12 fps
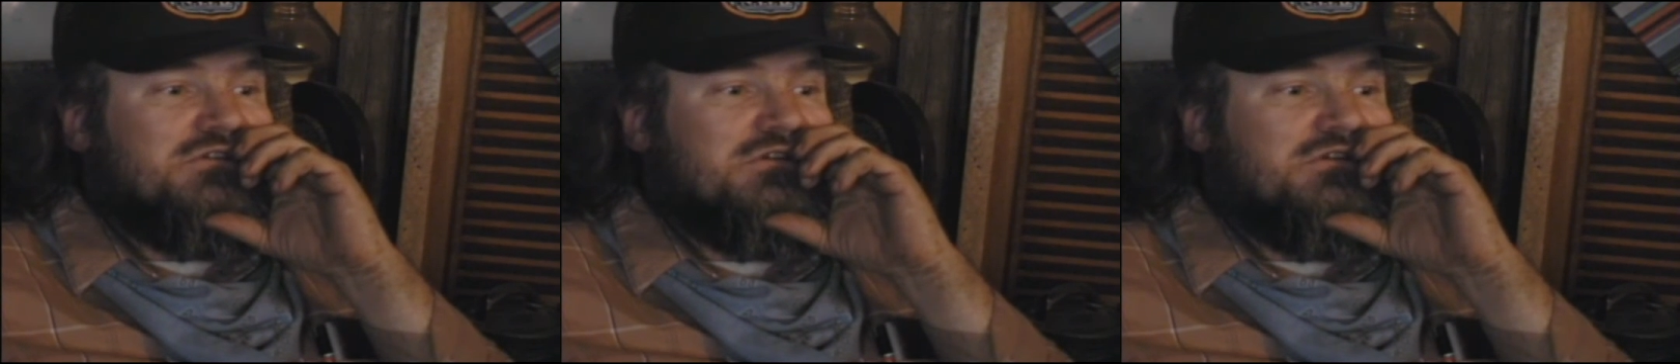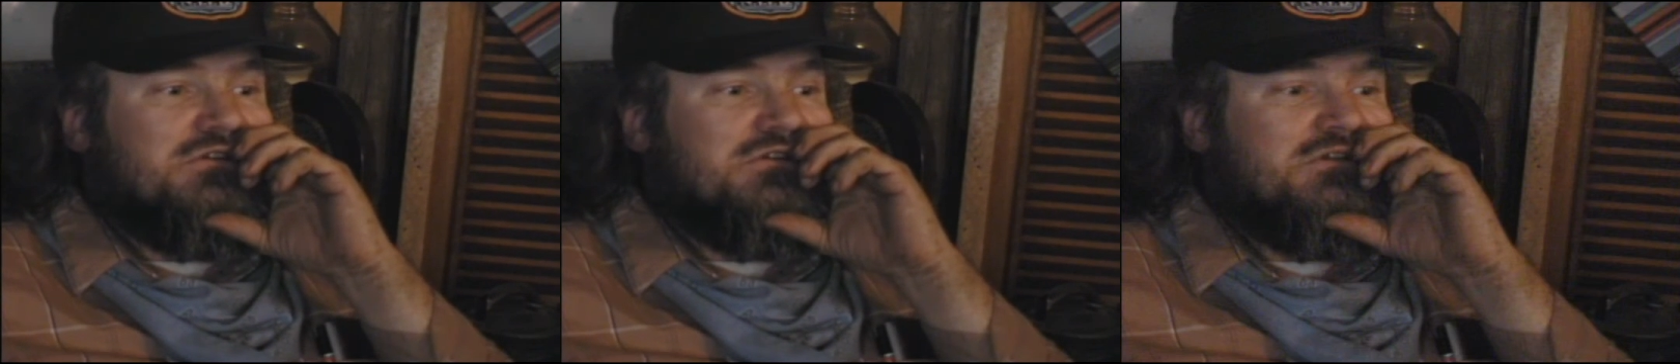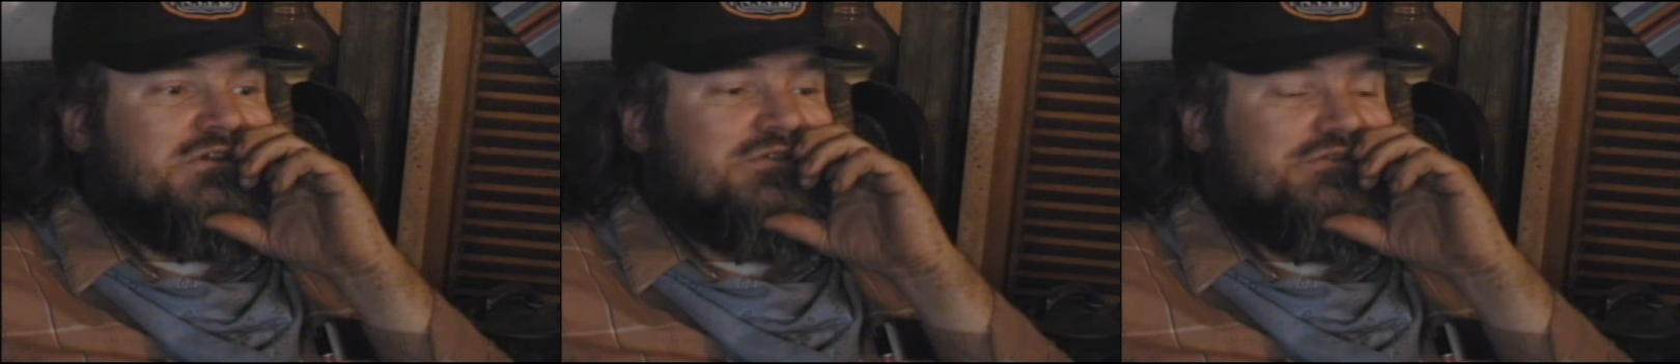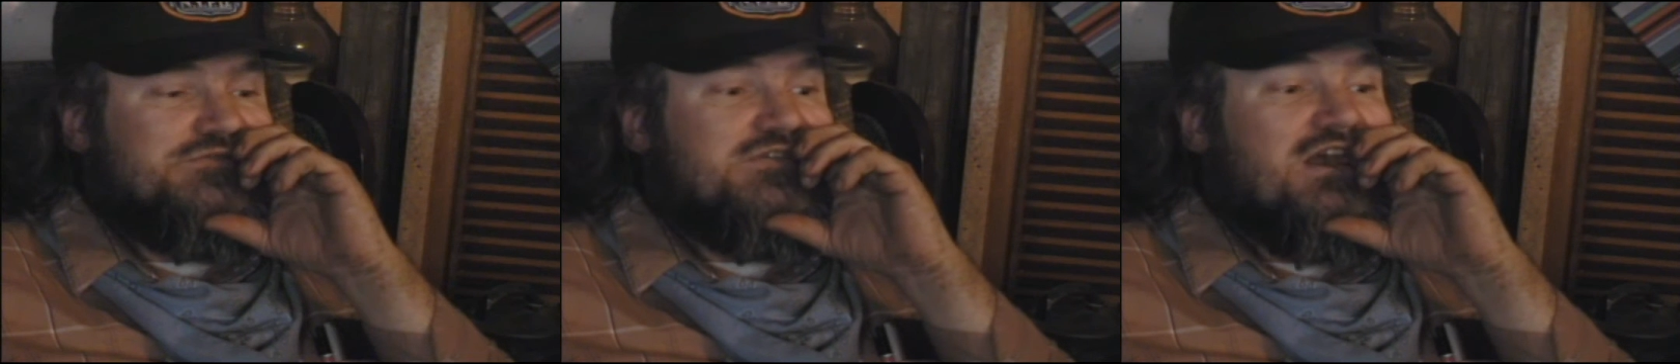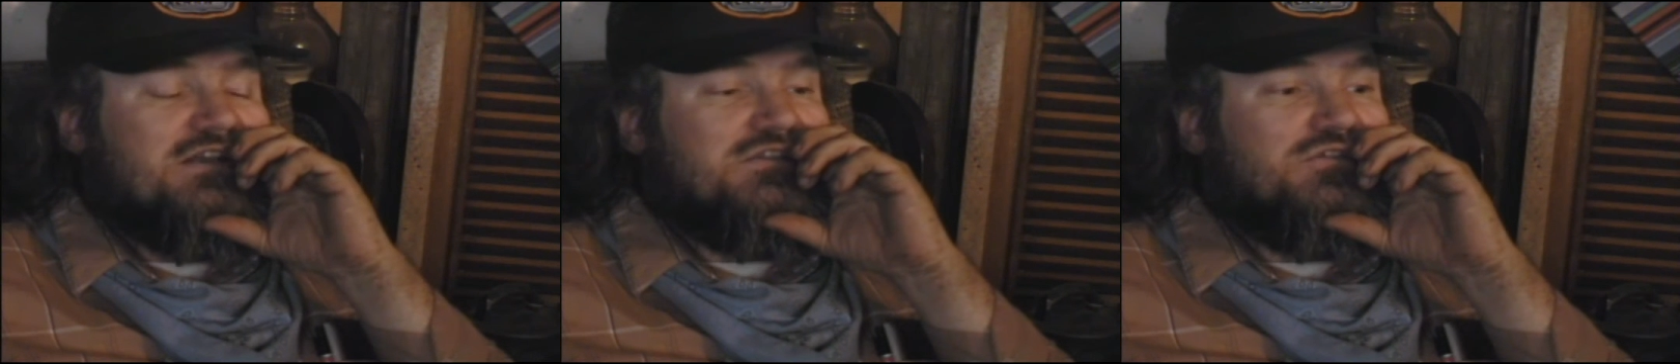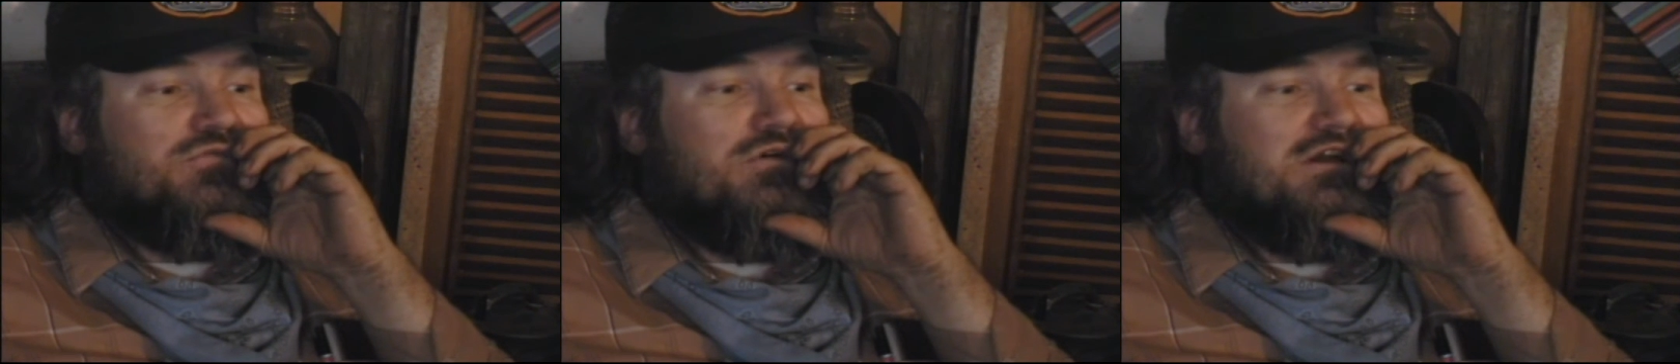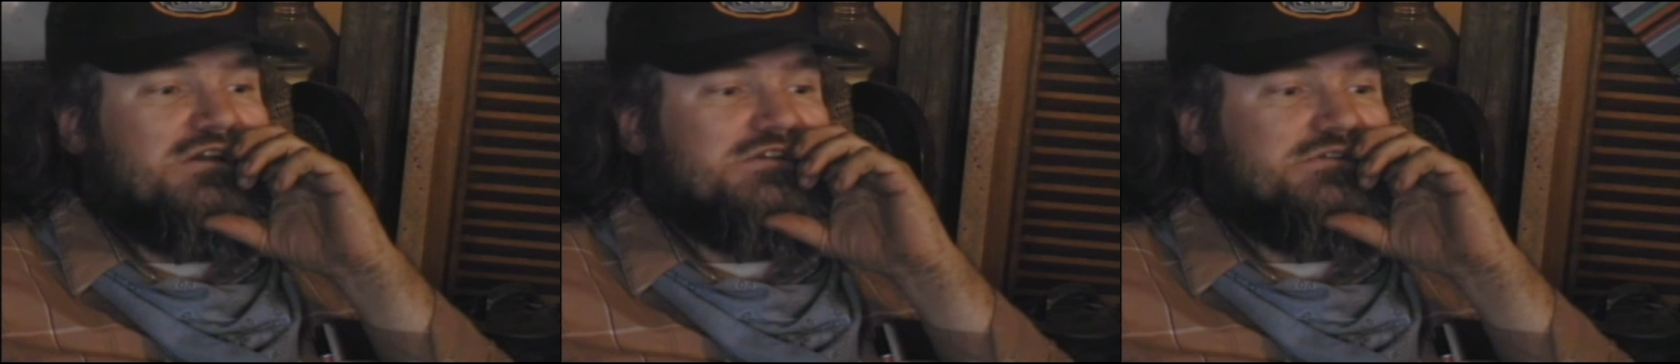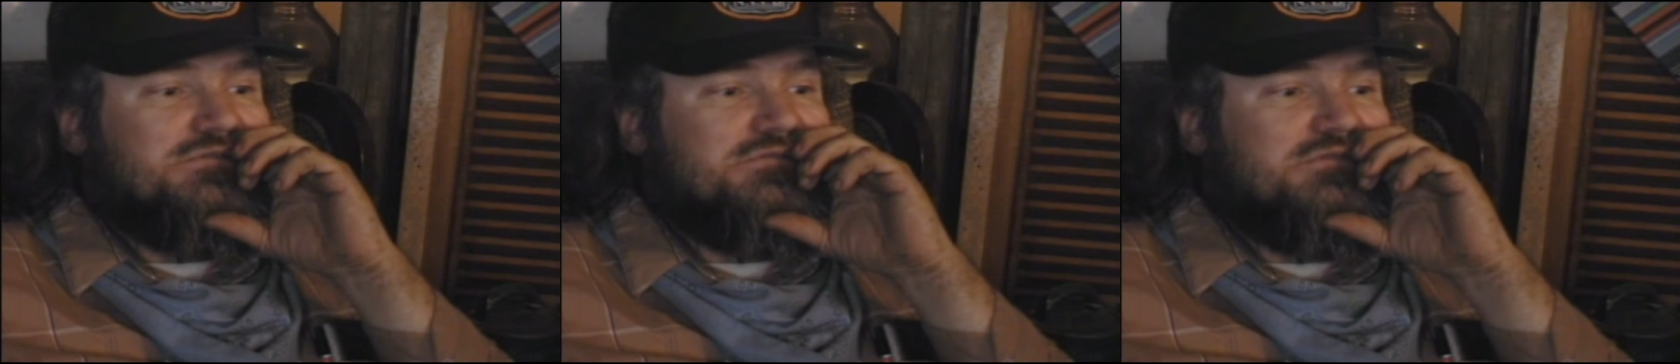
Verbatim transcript: or if in fact there was.